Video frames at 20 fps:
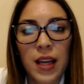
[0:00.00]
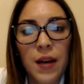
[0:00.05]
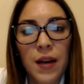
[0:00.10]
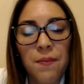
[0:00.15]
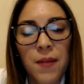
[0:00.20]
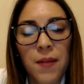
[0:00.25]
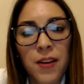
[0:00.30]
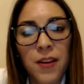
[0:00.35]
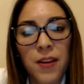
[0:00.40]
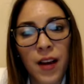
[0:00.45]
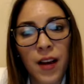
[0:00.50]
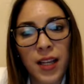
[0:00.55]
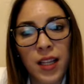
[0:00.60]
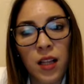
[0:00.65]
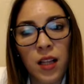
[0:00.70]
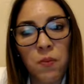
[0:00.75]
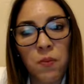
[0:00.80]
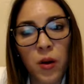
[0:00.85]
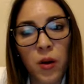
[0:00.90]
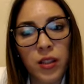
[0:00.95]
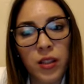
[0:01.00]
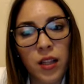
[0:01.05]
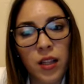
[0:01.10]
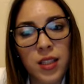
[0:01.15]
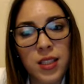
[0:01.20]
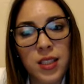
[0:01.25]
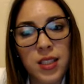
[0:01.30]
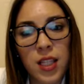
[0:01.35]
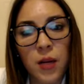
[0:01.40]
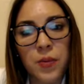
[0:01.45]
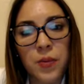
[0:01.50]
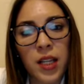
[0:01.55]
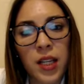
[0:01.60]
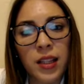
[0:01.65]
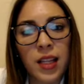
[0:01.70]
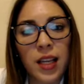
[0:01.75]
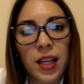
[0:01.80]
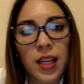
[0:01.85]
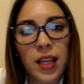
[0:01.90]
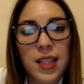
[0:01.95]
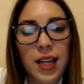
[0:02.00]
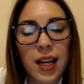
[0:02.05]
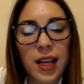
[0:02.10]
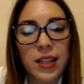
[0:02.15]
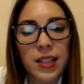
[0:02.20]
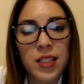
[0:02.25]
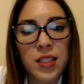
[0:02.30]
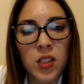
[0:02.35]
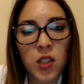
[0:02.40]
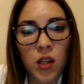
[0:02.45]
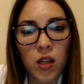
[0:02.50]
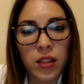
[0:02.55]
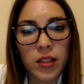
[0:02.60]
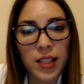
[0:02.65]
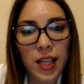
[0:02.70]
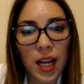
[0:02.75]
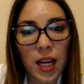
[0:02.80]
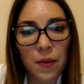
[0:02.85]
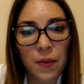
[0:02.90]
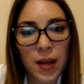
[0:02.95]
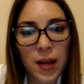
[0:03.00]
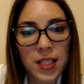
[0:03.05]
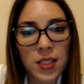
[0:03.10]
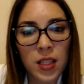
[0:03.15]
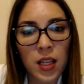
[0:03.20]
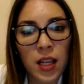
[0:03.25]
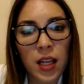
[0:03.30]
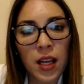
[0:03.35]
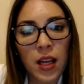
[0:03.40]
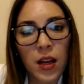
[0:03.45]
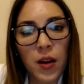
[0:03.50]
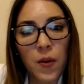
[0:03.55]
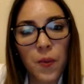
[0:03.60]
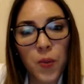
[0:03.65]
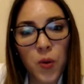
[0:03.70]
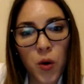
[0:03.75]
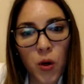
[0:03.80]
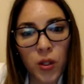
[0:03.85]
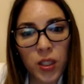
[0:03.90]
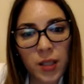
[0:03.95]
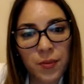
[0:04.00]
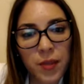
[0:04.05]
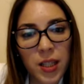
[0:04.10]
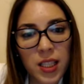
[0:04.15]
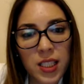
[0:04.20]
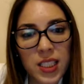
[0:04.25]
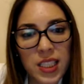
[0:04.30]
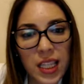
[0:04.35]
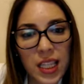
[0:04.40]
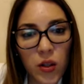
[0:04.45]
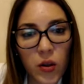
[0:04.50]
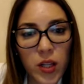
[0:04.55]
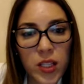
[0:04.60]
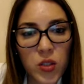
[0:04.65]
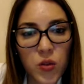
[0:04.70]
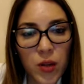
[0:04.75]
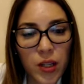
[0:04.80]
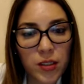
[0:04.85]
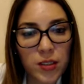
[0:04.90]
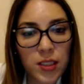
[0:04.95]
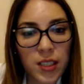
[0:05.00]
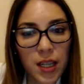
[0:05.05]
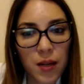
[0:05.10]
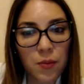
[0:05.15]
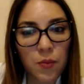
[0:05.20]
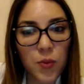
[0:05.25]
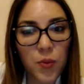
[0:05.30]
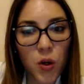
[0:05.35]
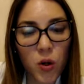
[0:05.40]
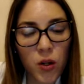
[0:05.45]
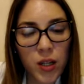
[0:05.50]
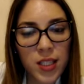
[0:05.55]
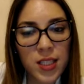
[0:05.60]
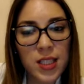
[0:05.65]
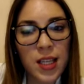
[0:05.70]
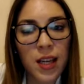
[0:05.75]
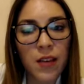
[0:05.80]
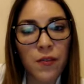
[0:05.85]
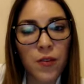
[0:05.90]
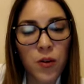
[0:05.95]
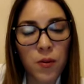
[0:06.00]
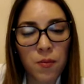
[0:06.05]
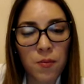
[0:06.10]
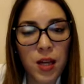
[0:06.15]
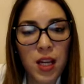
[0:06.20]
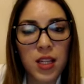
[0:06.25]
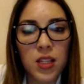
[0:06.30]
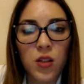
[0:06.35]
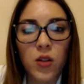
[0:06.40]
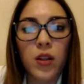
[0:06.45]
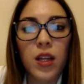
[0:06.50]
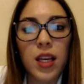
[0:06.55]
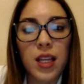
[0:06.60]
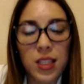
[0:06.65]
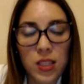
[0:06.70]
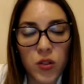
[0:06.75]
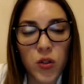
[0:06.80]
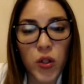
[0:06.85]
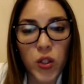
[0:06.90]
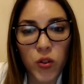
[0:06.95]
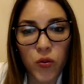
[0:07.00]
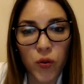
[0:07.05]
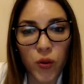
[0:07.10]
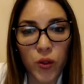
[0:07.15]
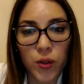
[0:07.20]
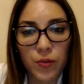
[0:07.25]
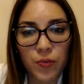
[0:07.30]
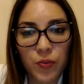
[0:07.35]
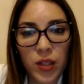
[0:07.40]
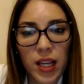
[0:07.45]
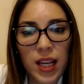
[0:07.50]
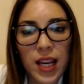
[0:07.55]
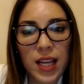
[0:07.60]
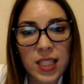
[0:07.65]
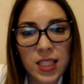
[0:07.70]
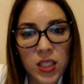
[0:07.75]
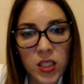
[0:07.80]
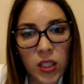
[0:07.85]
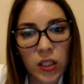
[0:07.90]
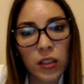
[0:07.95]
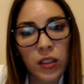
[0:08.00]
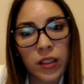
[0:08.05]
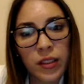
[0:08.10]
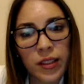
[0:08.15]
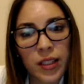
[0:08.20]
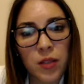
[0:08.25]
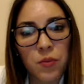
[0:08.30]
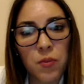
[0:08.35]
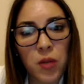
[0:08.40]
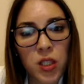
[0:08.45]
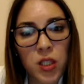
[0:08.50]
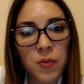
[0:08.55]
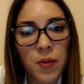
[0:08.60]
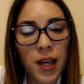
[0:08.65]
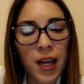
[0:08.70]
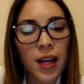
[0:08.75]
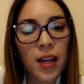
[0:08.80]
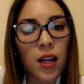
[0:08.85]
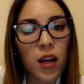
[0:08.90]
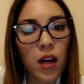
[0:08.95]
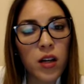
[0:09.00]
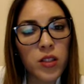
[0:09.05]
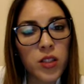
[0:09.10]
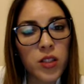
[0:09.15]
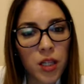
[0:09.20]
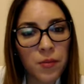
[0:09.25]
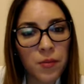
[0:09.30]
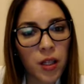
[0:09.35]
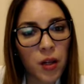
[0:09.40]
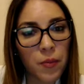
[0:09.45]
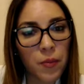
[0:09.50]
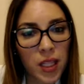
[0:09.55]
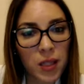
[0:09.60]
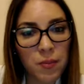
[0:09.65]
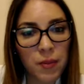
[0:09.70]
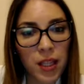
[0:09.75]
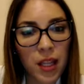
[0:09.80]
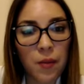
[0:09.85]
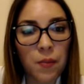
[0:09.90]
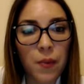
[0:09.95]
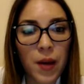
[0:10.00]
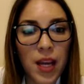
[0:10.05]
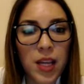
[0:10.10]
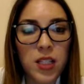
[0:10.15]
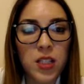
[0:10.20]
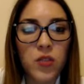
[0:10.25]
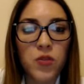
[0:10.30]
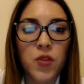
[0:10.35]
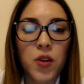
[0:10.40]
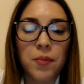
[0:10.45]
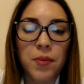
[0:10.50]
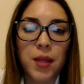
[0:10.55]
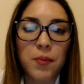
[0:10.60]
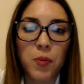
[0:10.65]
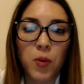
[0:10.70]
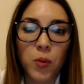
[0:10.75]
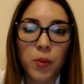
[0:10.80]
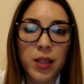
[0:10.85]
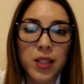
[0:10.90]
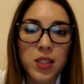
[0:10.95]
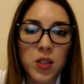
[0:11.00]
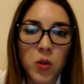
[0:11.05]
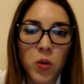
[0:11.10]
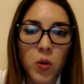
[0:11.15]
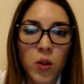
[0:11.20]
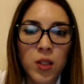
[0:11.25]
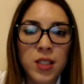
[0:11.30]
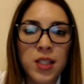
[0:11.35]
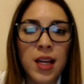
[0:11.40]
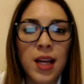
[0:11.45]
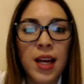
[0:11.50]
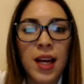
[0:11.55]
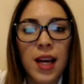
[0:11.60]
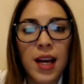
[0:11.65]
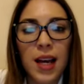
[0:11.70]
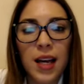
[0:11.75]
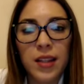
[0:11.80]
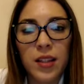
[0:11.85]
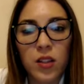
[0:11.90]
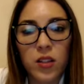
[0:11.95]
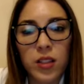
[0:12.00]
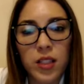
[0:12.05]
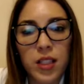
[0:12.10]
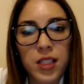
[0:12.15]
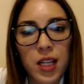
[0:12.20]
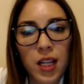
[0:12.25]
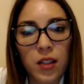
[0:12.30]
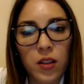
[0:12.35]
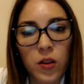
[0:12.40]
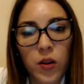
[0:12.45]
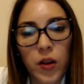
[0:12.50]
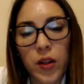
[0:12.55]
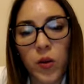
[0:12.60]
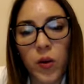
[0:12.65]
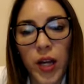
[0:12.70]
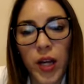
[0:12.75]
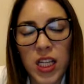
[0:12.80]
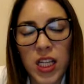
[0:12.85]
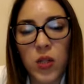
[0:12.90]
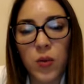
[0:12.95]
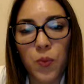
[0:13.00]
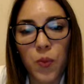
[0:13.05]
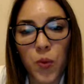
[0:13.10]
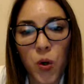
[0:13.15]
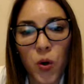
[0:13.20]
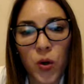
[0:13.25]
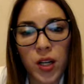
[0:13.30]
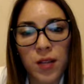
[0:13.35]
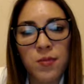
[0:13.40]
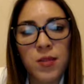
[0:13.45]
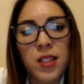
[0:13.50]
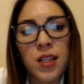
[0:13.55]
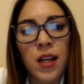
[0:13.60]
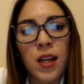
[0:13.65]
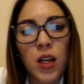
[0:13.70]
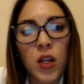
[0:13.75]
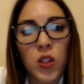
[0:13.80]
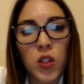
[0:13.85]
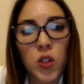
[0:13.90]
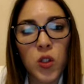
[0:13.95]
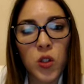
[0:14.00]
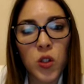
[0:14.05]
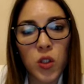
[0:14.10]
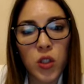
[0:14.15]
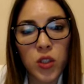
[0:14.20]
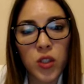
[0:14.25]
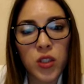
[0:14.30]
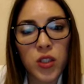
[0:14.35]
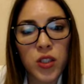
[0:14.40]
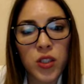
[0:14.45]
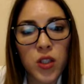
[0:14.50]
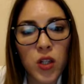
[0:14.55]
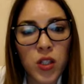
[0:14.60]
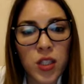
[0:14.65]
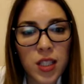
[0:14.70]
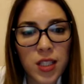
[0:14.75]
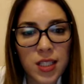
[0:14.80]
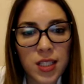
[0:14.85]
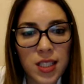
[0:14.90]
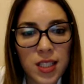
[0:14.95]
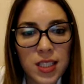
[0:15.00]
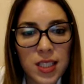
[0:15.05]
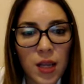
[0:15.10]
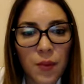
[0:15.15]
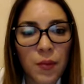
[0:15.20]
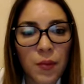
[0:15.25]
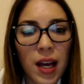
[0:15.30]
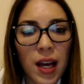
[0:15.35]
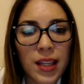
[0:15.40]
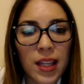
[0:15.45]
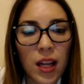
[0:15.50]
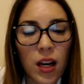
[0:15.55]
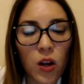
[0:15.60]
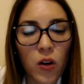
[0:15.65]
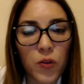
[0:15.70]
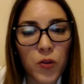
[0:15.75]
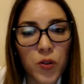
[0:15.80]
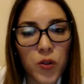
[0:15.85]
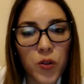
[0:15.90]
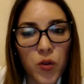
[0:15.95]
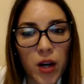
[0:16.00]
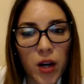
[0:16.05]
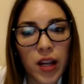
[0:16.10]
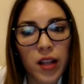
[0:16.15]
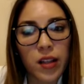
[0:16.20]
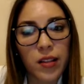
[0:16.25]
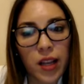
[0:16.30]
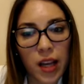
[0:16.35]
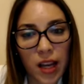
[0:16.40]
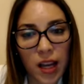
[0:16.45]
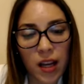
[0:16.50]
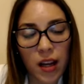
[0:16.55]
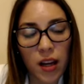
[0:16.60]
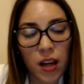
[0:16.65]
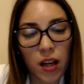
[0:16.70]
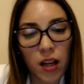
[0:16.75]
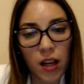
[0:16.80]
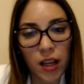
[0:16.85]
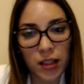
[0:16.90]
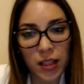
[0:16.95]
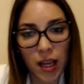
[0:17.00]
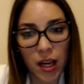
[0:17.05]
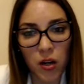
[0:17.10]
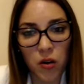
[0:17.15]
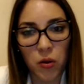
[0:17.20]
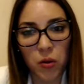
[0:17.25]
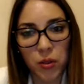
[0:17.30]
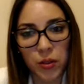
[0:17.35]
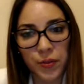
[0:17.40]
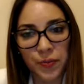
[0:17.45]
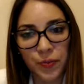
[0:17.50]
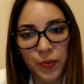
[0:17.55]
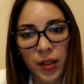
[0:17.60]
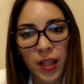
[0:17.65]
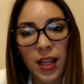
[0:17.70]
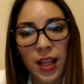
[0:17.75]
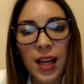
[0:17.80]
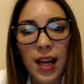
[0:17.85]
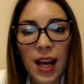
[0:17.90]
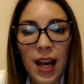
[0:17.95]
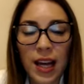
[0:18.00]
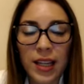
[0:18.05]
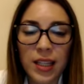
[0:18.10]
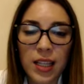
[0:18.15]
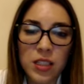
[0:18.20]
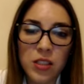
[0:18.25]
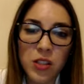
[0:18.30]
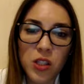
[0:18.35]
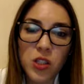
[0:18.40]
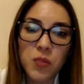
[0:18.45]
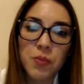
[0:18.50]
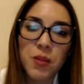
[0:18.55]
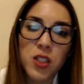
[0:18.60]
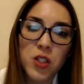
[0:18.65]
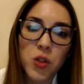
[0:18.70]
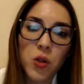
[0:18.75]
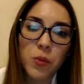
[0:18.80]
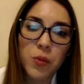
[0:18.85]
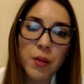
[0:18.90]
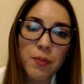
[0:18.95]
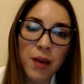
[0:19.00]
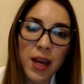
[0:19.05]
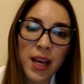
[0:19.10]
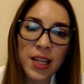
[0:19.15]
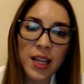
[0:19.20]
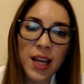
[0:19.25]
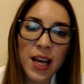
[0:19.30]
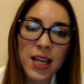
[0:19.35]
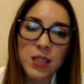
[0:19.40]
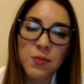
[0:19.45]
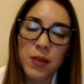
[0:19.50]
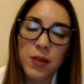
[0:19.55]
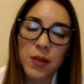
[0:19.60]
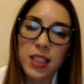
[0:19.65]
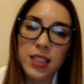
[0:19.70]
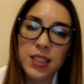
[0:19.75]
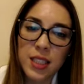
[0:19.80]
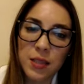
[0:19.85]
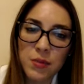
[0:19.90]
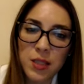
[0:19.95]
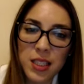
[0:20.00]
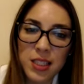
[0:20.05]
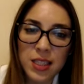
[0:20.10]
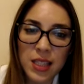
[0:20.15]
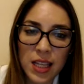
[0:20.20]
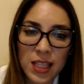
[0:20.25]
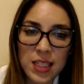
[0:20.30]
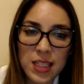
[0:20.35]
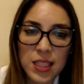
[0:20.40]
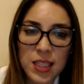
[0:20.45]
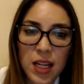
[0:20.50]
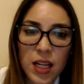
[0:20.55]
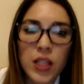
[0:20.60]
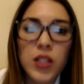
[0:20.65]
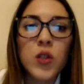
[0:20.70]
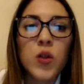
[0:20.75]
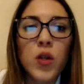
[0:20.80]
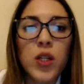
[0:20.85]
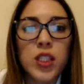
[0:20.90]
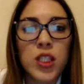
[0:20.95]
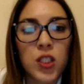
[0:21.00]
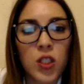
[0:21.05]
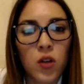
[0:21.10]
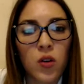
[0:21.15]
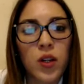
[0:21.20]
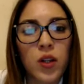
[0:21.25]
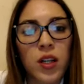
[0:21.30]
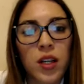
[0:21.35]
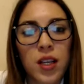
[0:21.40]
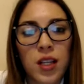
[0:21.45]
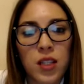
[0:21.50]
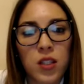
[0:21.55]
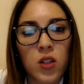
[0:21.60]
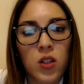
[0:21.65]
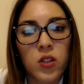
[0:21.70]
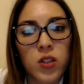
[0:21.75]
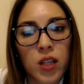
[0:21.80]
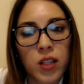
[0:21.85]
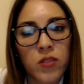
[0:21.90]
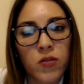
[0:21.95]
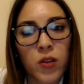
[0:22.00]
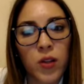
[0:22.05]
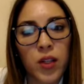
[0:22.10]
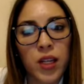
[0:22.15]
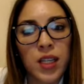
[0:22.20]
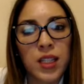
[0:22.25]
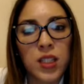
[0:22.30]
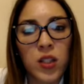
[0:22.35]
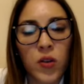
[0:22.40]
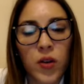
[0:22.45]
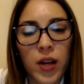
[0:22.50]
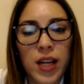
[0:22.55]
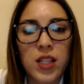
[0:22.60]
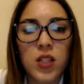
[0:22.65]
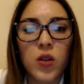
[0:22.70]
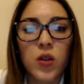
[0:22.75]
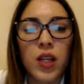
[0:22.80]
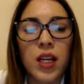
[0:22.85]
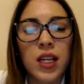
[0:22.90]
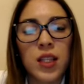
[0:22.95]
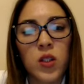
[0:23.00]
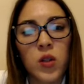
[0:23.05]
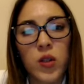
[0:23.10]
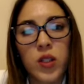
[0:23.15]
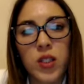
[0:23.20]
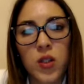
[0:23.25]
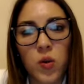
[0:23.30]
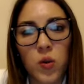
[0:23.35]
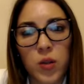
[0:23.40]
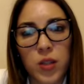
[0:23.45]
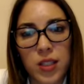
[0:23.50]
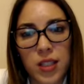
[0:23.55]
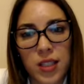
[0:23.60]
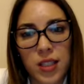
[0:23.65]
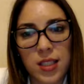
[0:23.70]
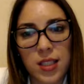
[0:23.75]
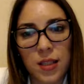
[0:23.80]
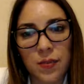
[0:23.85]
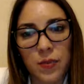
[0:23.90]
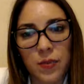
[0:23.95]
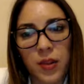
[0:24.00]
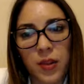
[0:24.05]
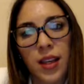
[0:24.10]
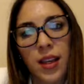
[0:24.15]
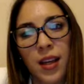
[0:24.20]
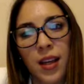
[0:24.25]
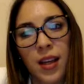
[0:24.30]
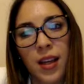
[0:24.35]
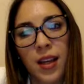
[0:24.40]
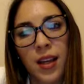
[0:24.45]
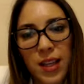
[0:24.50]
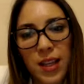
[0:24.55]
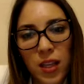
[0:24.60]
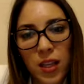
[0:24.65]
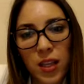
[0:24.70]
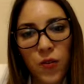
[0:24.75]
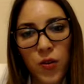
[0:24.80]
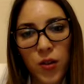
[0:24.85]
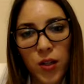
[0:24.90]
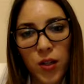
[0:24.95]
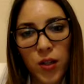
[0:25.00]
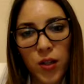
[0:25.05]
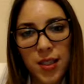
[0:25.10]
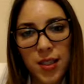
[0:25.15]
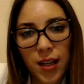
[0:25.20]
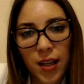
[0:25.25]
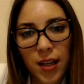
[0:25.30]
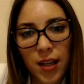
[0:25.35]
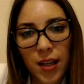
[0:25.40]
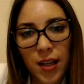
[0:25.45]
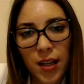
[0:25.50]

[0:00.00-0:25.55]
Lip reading: My final point on the subject is that any student database program that generates real-time progress information is useful. Still, there must be a long-term commitment and patience from the public schools and early childhood education programs to nurture such a system and allow for trial and error. An adjustment should be made as many times as necessary to ensure its successful integration into the school system. Thank you for listening.